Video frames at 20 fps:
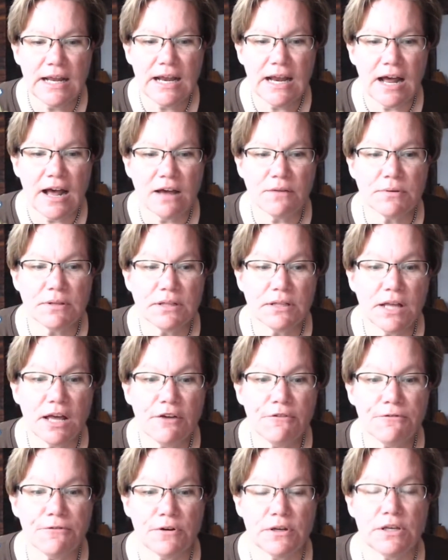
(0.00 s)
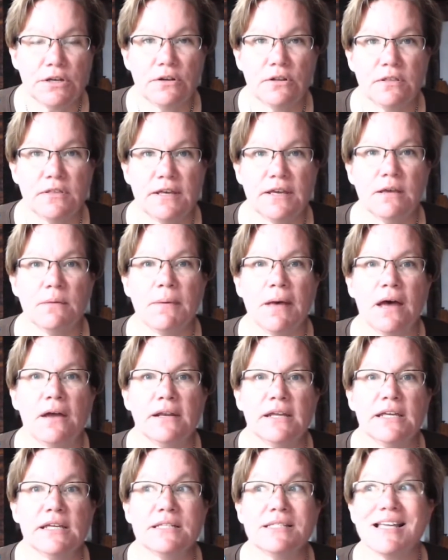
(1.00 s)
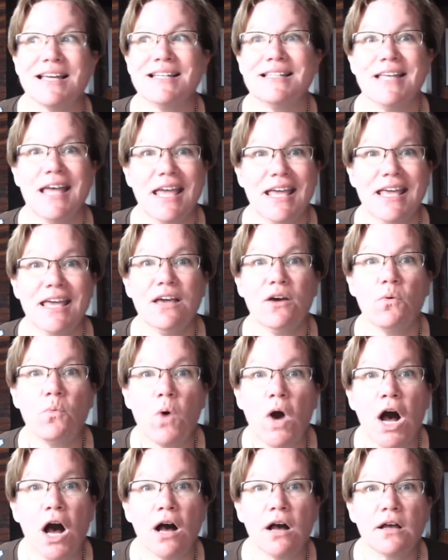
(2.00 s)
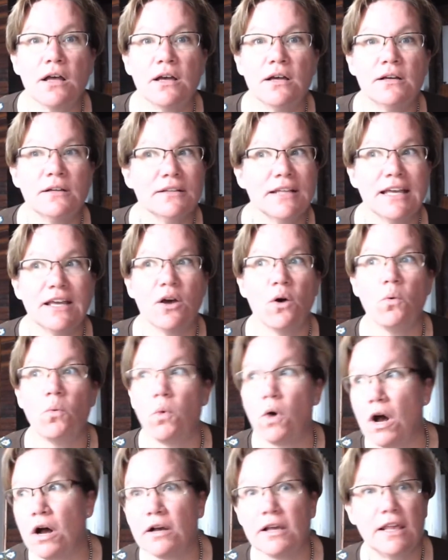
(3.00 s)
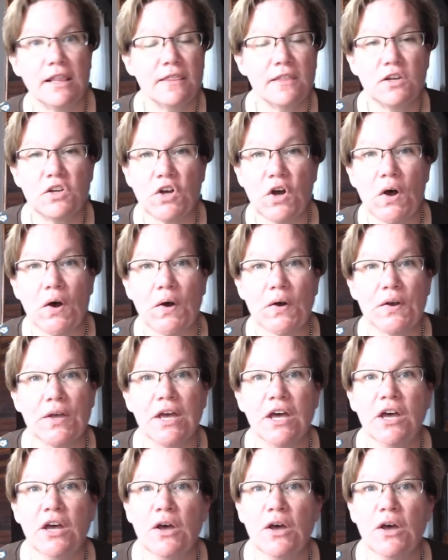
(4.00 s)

I would love for you to think about is taking a walk, like walking the dog.